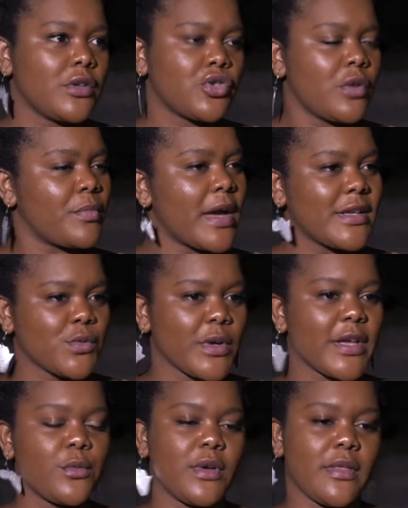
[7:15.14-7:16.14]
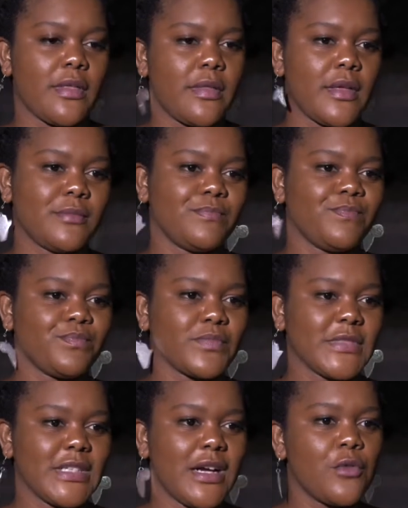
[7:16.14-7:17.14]
John Bai is working with
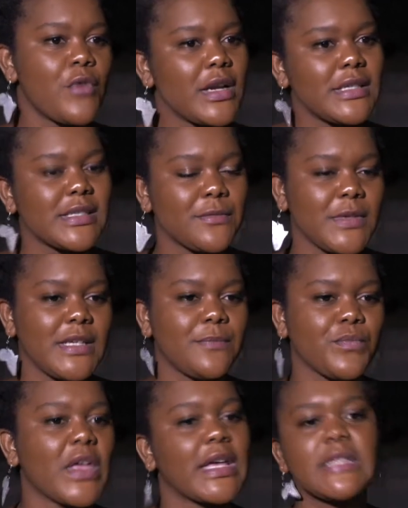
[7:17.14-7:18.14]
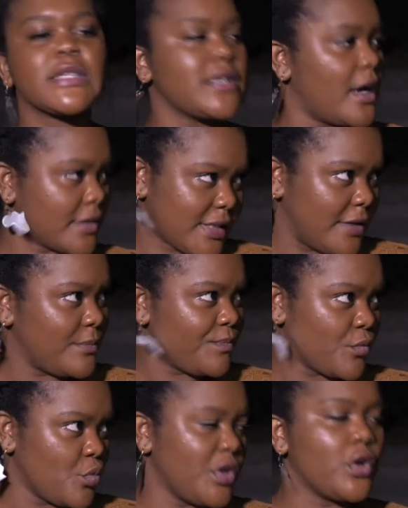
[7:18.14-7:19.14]
a relatively, it's a young team.
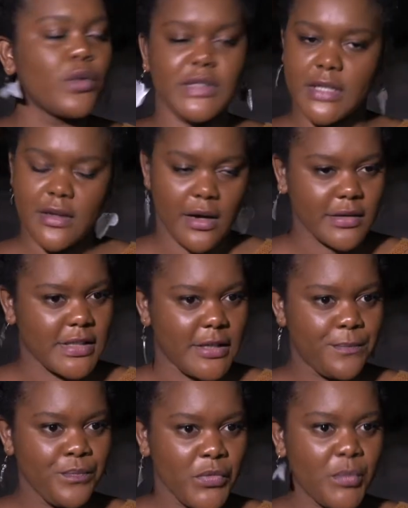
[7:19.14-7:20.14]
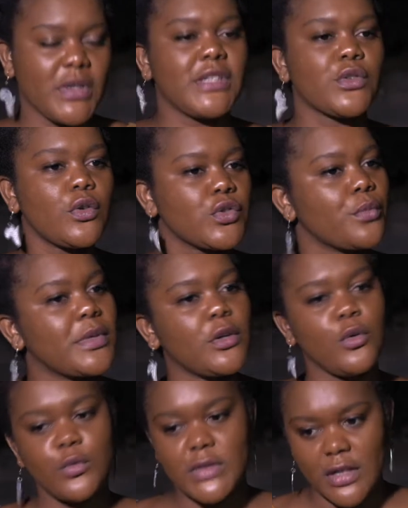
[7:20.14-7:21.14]
We know it's a young team. But he's also
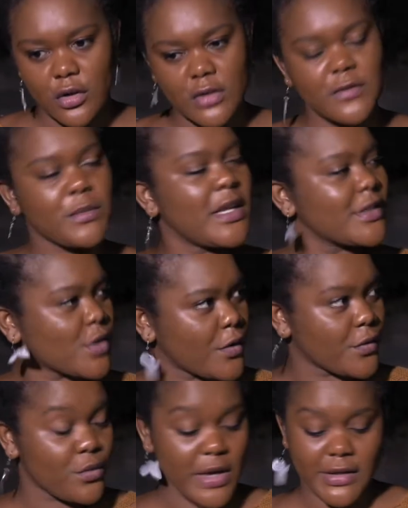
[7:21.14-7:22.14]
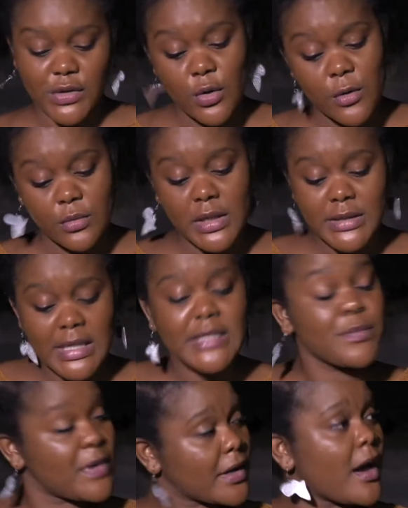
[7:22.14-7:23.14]
been losing a lot of players on the way. So
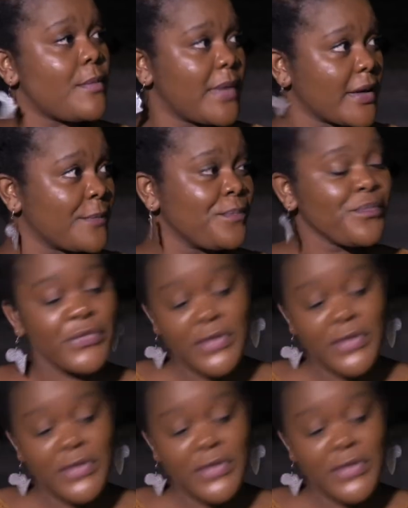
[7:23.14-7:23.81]
it's been coming,